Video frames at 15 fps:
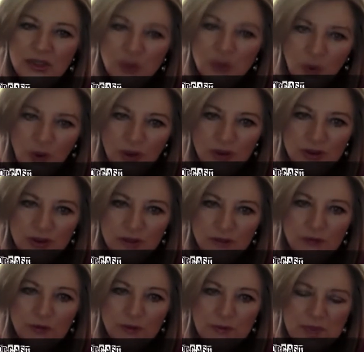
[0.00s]
doors
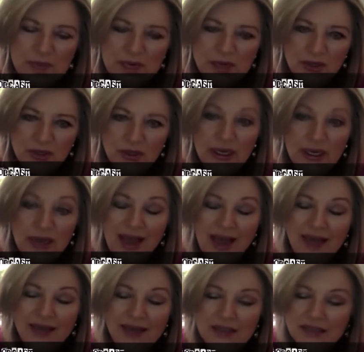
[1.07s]
for ministry. And
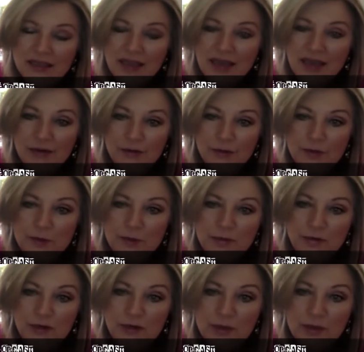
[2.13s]
I, I decided from the
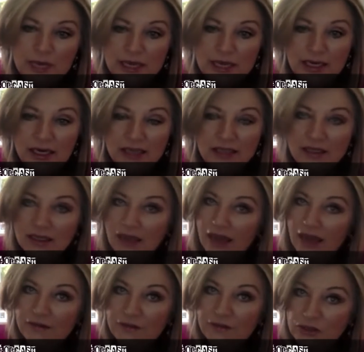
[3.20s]
very beginning, I said, God,
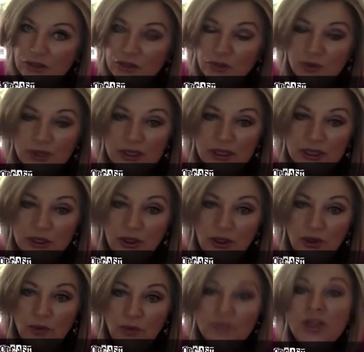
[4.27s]
if this is really
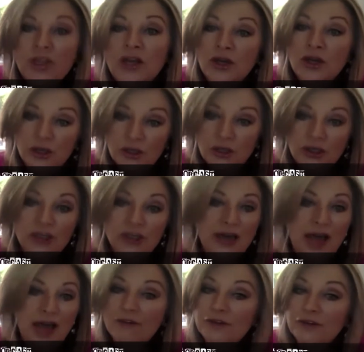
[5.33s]
you, you're going to
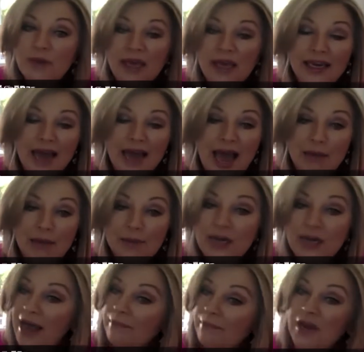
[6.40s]
have to make it happen.
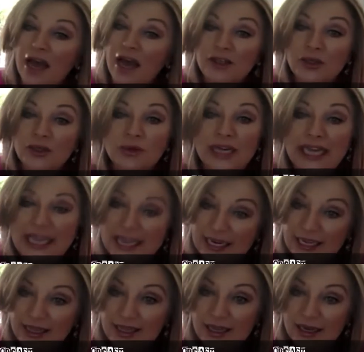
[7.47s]
I'm not doing
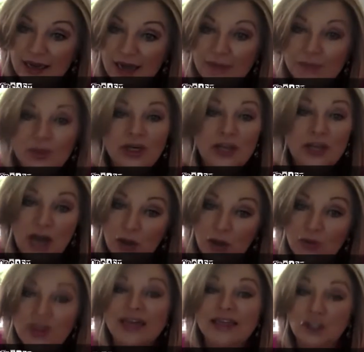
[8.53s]
anything. I'm going to know
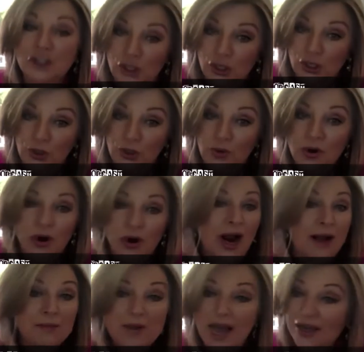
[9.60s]
that it's you, or
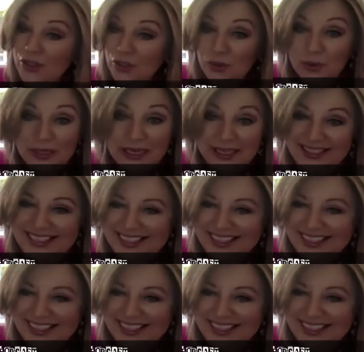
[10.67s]
I'm not doing it.